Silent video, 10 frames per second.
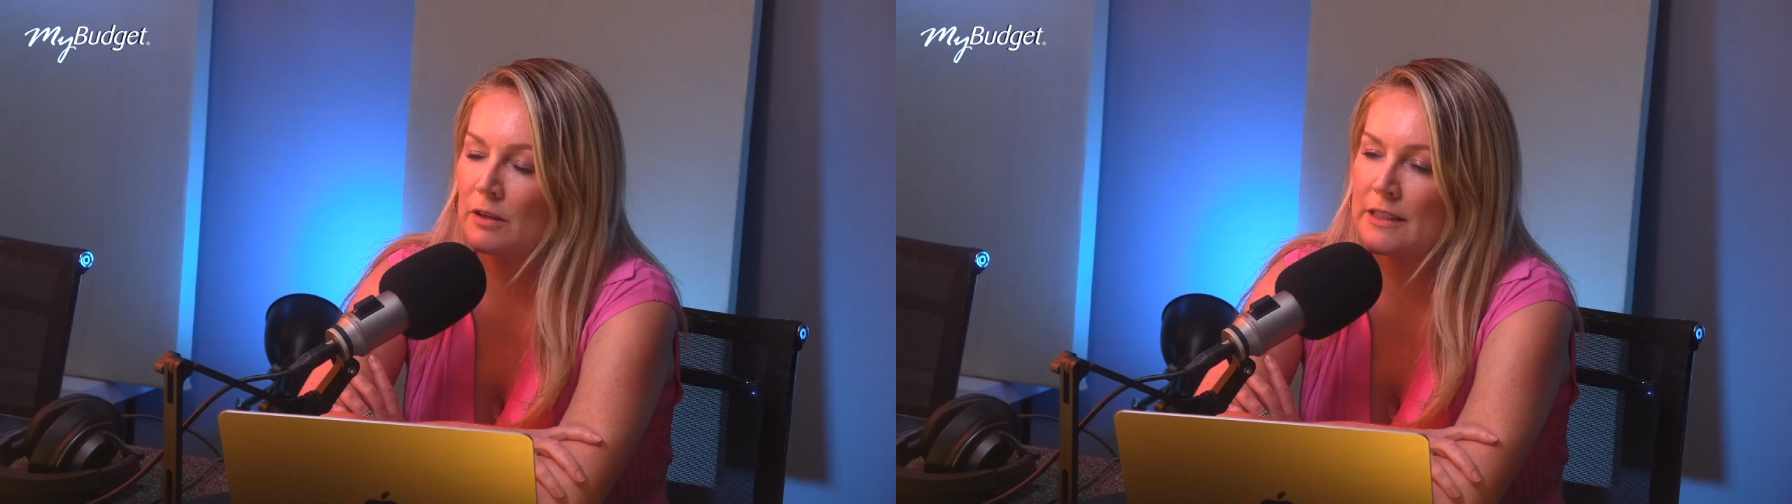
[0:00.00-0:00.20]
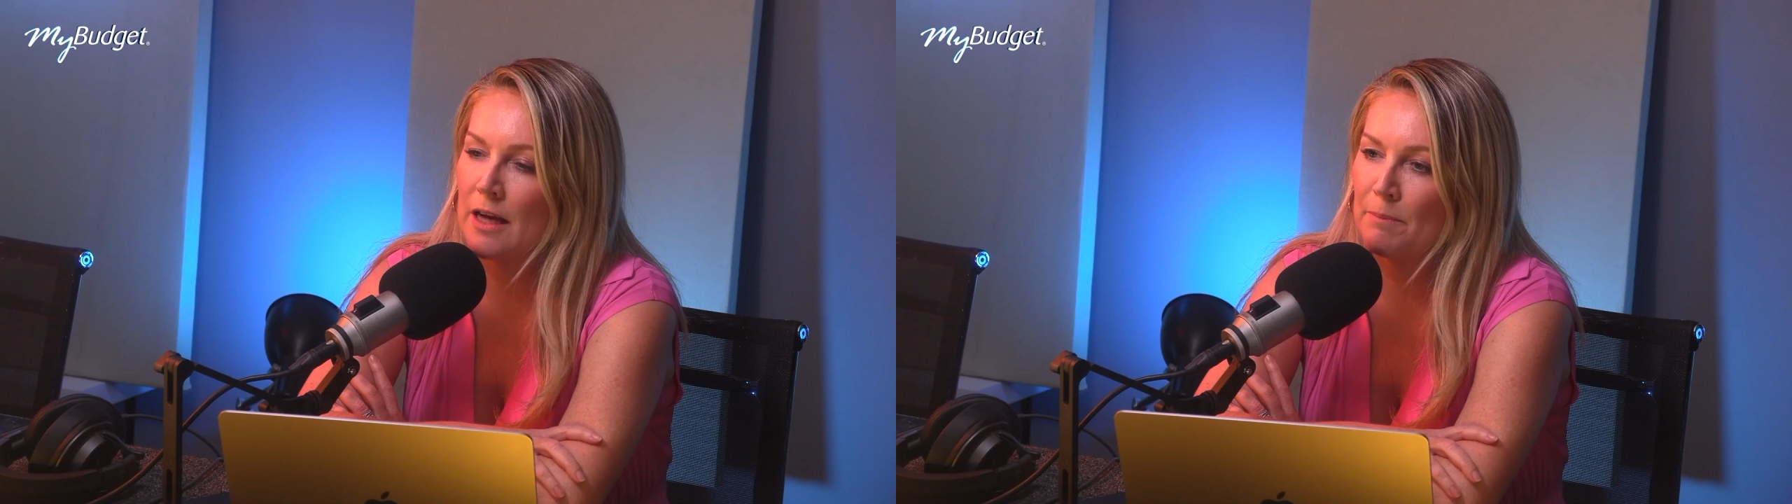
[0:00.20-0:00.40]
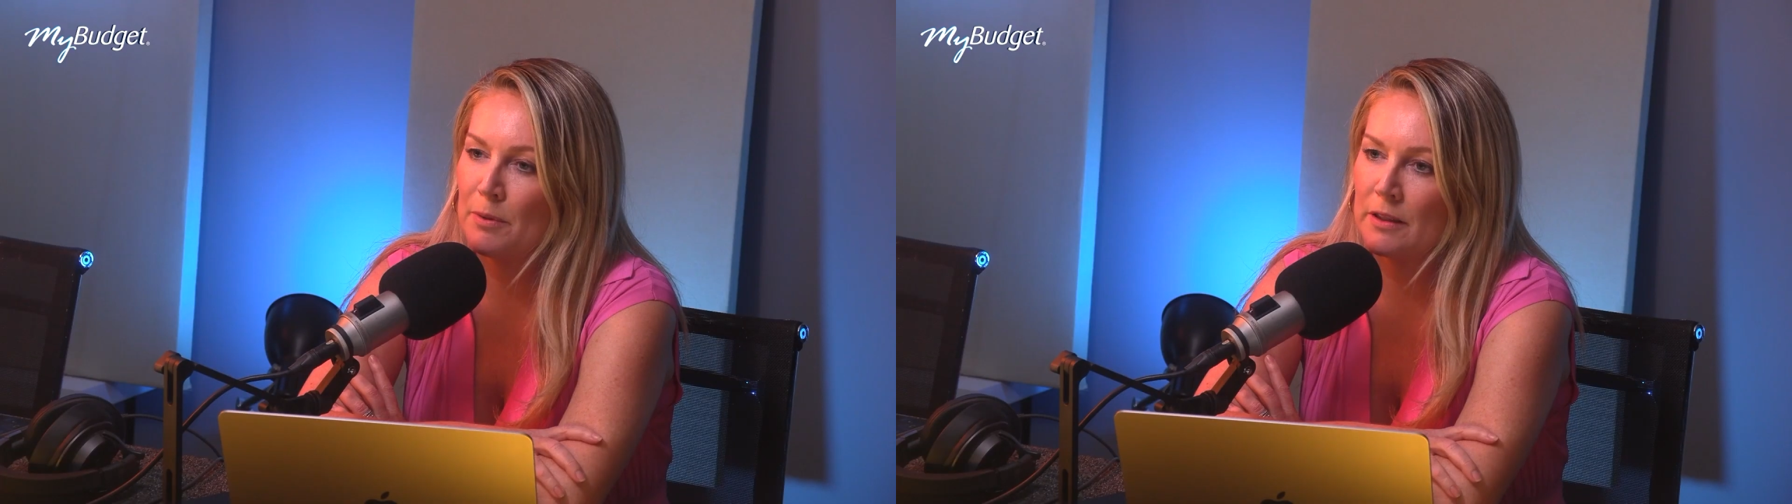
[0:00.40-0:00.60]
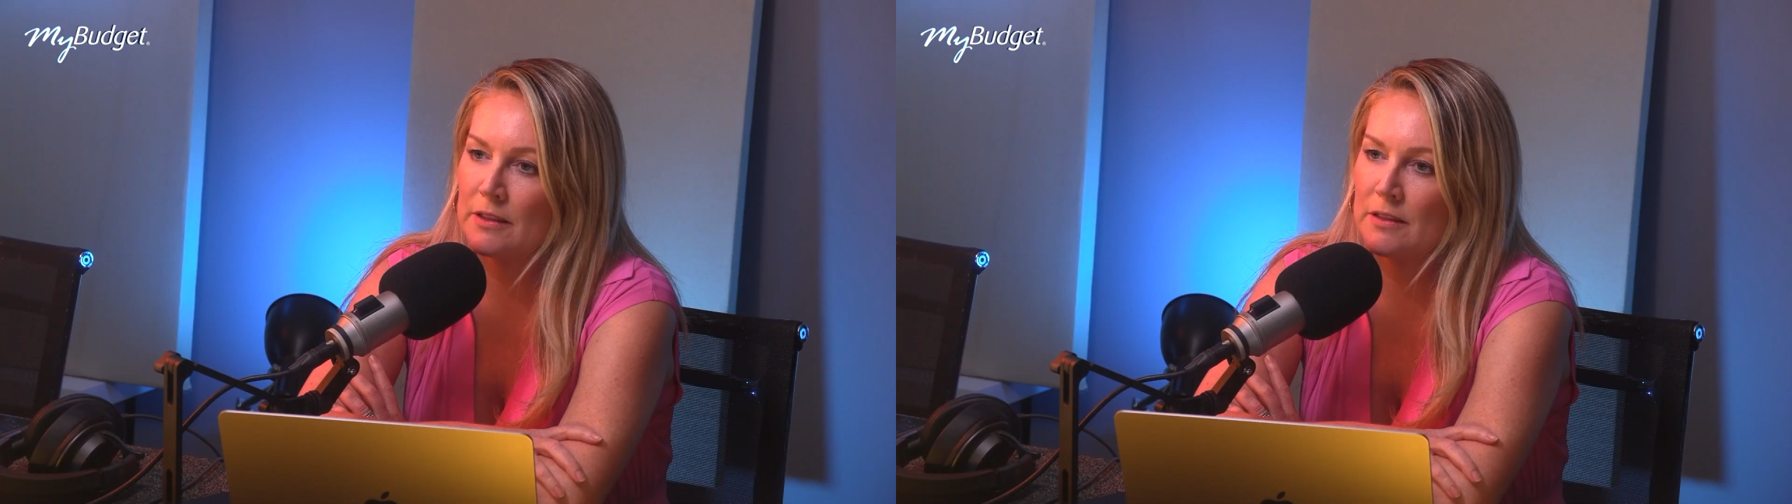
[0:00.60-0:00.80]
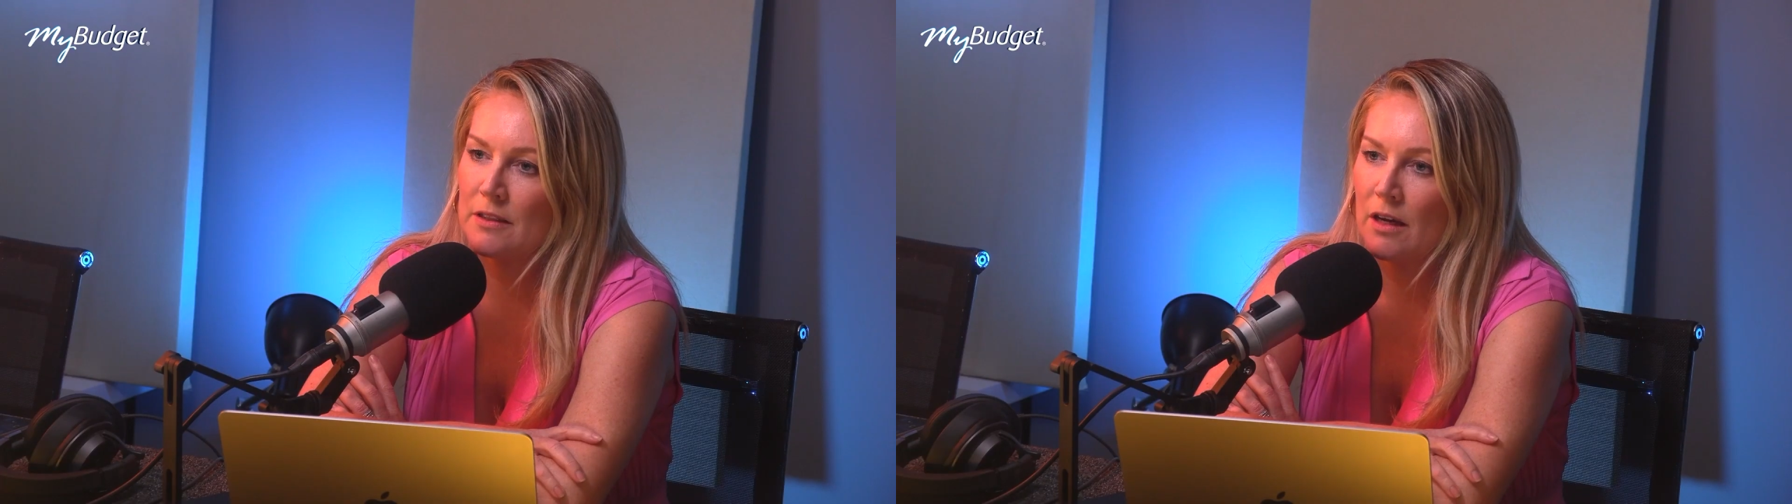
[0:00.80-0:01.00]
example
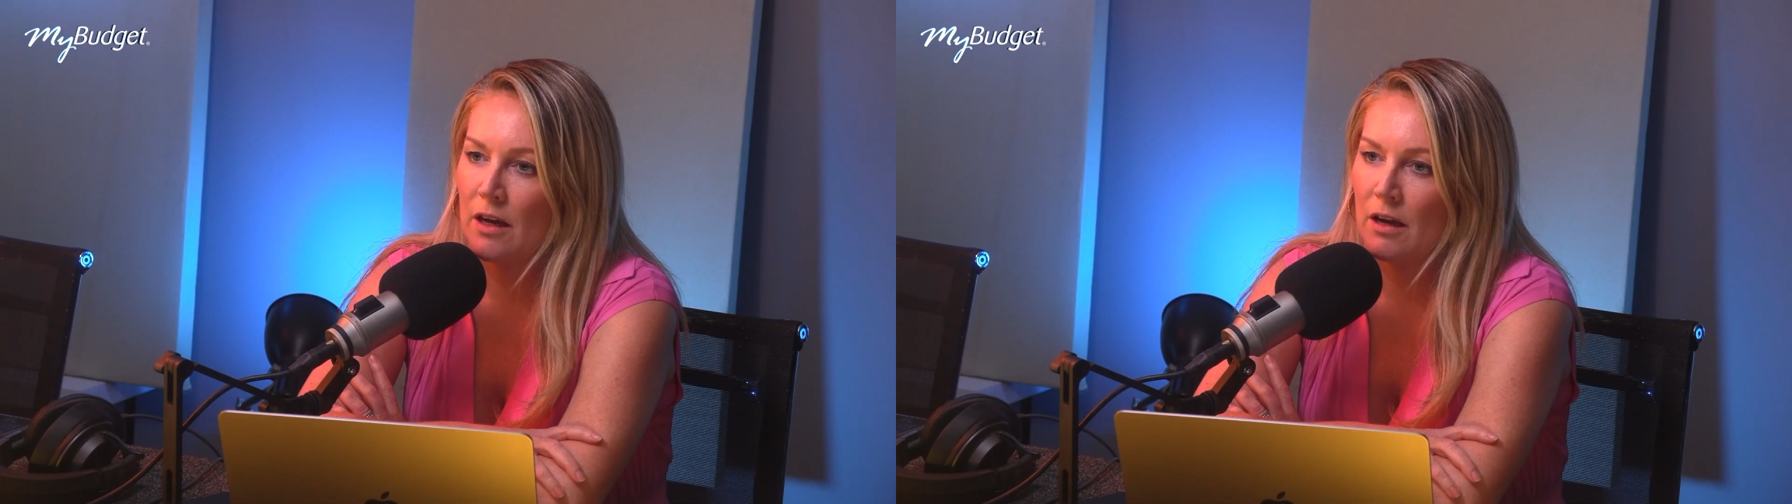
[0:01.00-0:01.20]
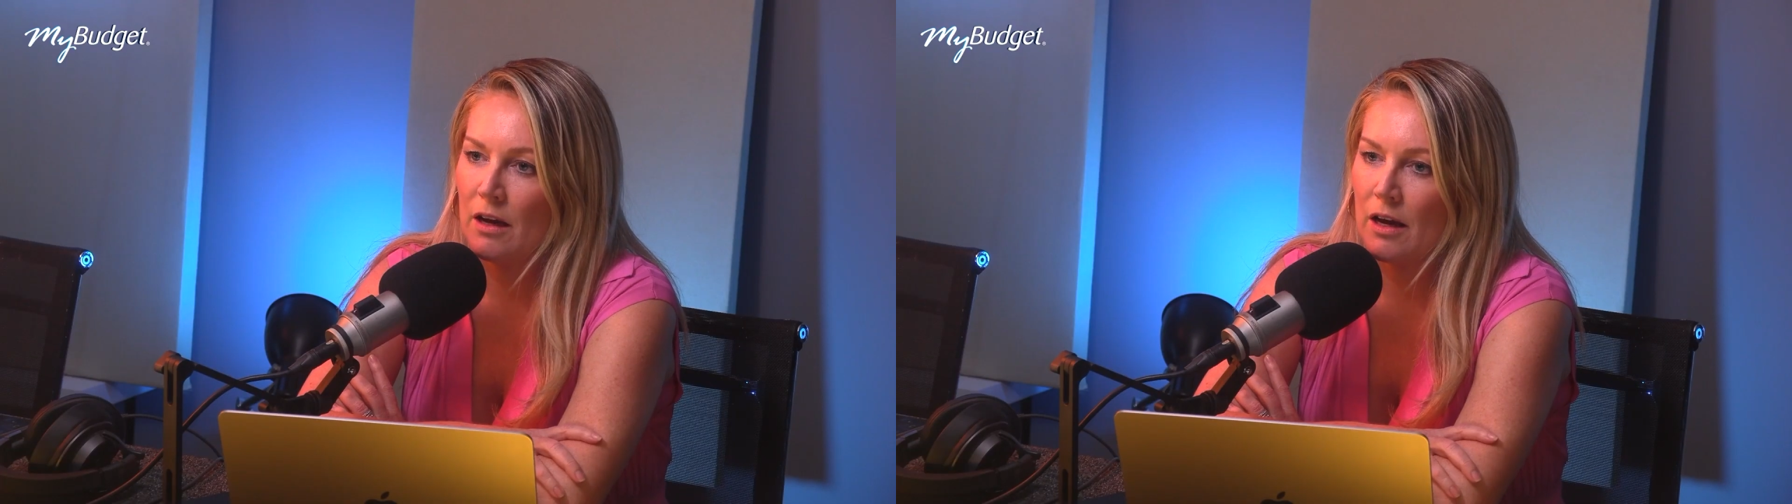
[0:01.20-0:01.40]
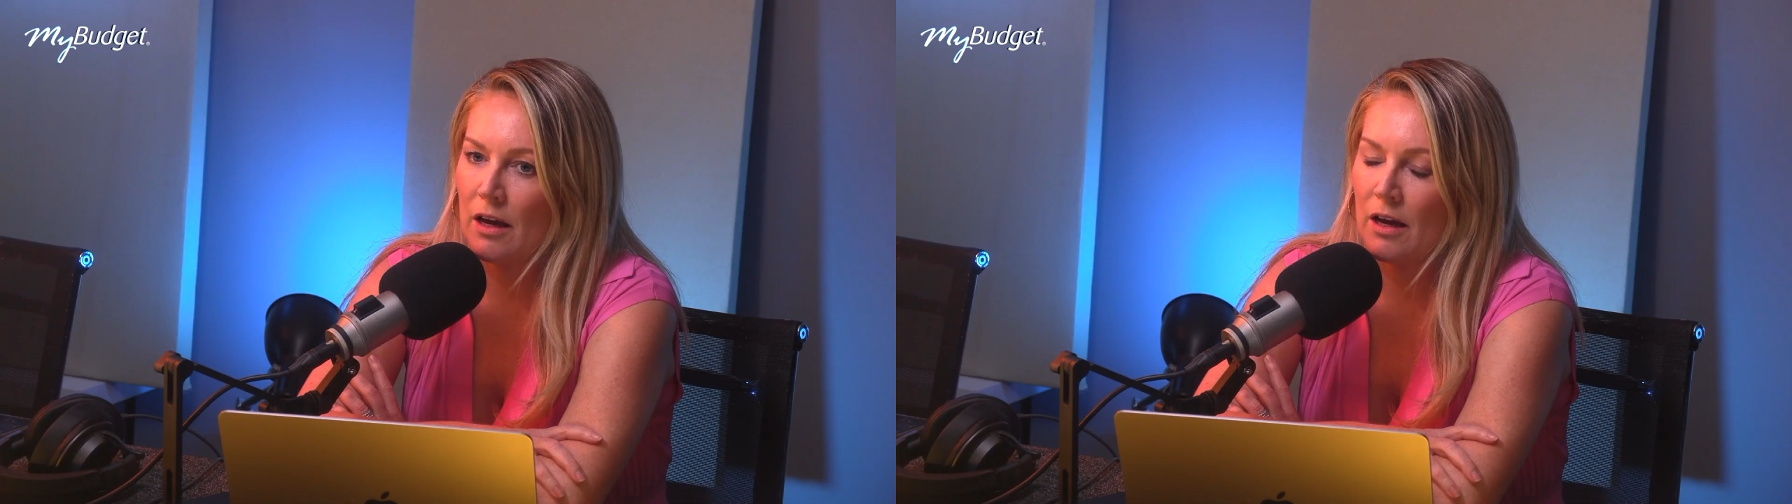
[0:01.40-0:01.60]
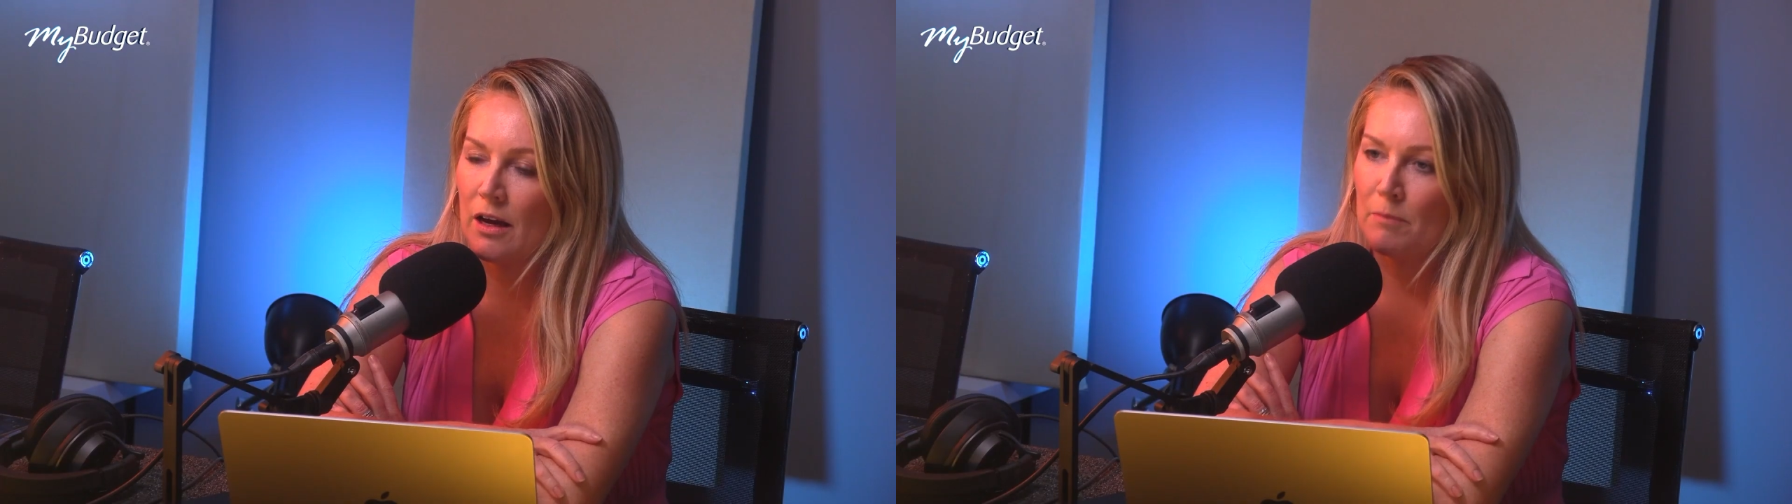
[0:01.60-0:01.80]
is a